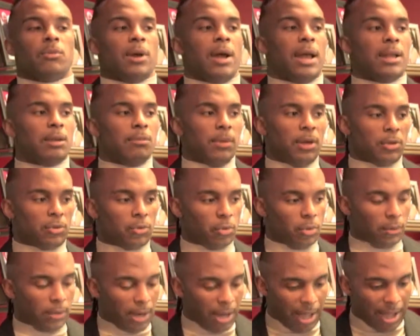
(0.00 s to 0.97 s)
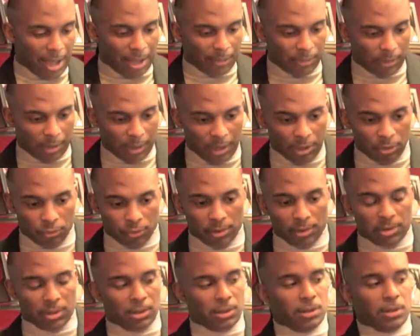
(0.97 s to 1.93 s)
I had to make sure that I had the
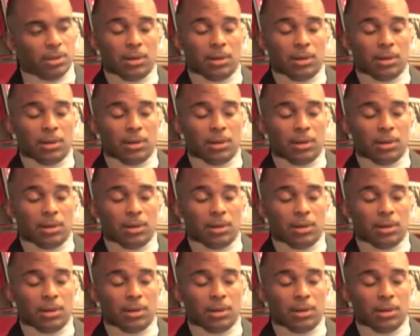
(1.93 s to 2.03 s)
interests